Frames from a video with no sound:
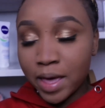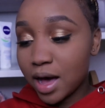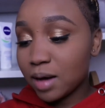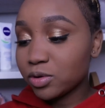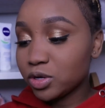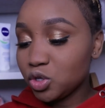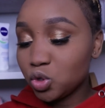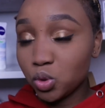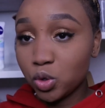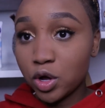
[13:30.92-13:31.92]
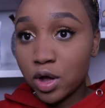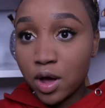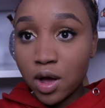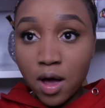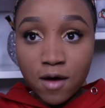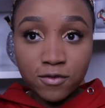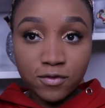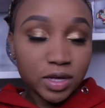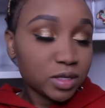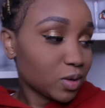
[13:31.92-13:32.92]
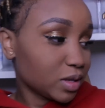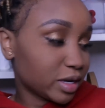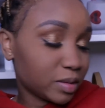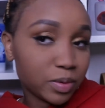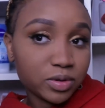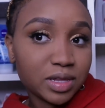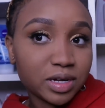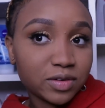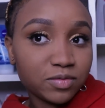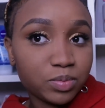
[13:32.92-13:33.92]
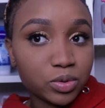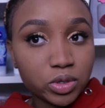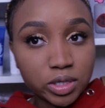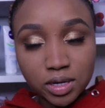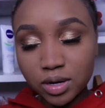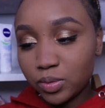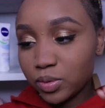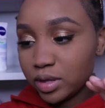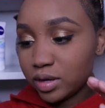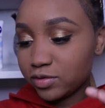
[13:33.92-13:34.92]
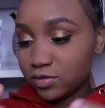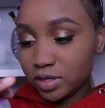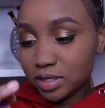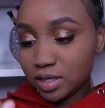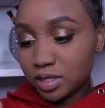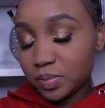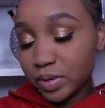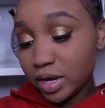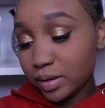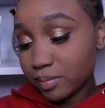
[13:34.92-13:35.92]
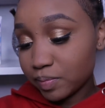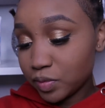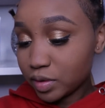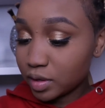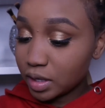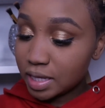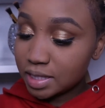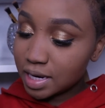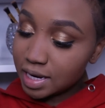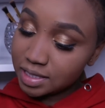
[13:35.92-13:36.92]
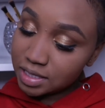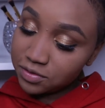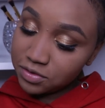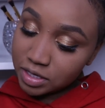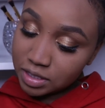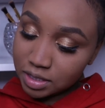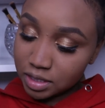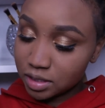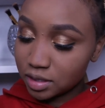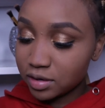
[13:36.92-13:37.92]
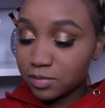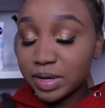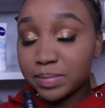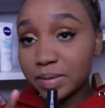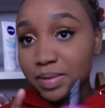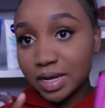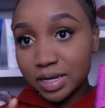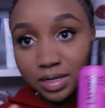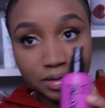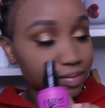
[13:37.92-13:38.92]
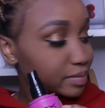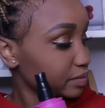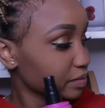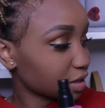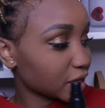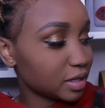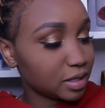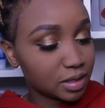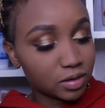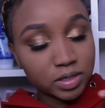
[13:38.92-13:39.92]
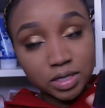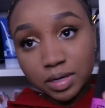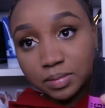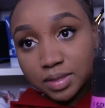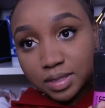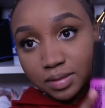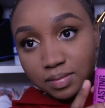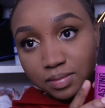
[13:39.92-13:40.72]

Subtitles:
I'm going to fix all that powder that I've put with a fixing spray. It's a lasting fix. It's by Maybelline. This is how it comes.